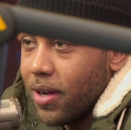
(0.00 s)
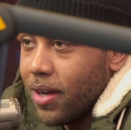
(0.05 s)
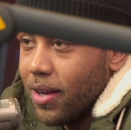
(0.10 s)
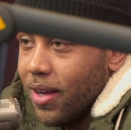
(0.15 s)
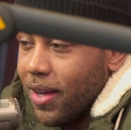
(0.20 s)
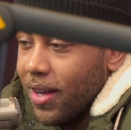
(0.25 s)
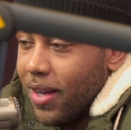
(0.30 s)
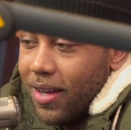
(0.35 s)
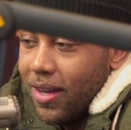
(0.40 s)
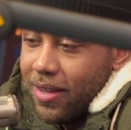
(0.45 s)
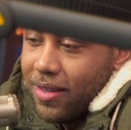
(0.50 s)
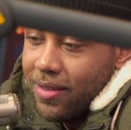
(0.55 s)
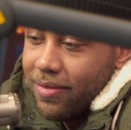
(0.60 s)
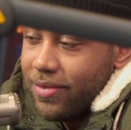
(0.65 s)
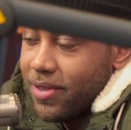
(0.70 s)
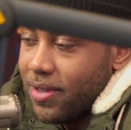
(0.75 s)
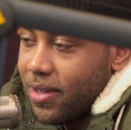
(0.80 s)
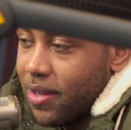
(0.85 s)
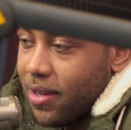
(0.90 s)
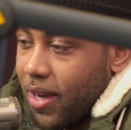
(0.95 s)
but
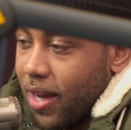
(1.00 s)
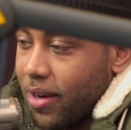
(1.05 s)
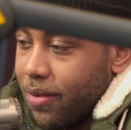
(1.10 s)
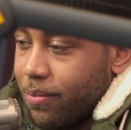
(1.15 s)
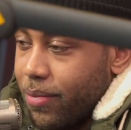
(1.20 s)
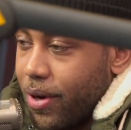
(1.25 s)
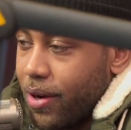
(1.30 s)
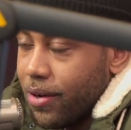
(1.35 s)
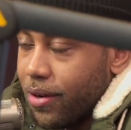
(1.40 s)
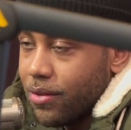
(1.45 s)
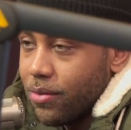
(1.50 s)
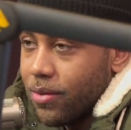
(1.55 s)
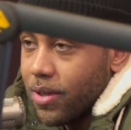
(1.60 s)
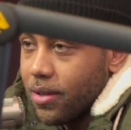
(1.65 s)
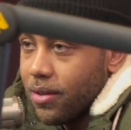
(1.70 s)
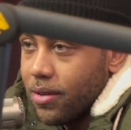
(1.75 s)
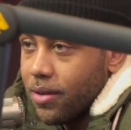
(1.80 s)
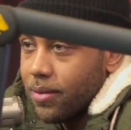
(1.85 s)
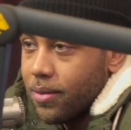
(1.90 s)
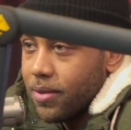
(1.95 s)
still got them bars with
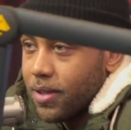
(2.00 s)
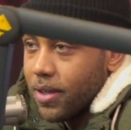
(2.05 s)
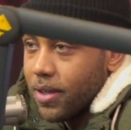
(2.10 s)
it. but the